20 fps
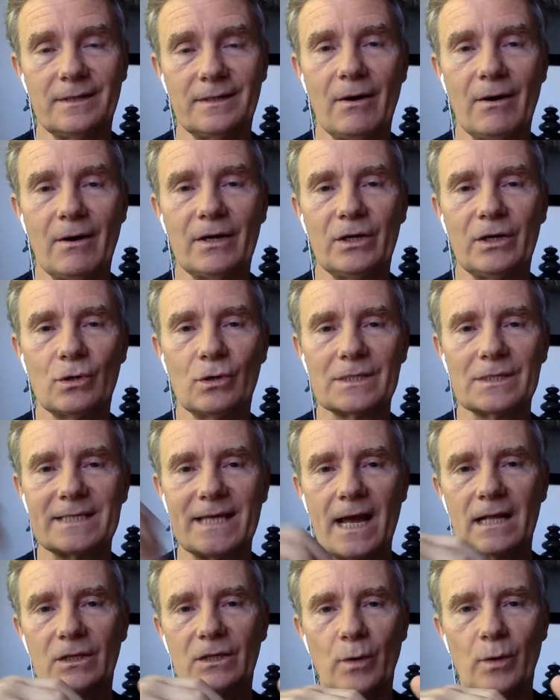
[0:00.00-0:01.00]
Now I know
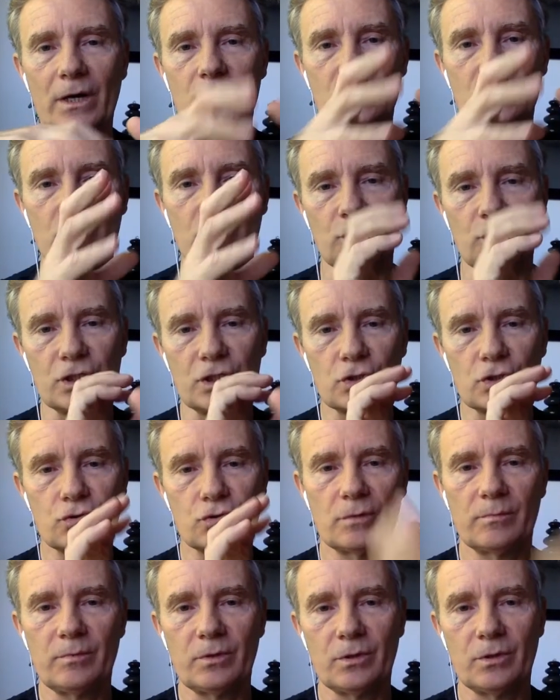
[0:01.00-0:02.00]
exactly where to
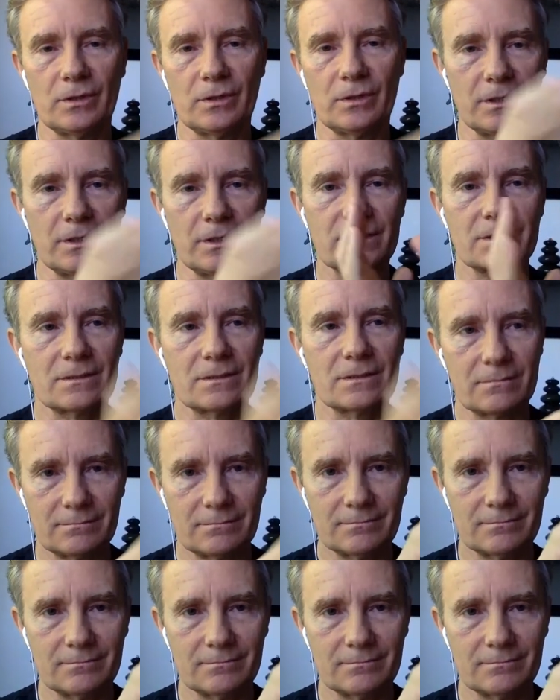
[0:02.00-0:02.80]
distribute this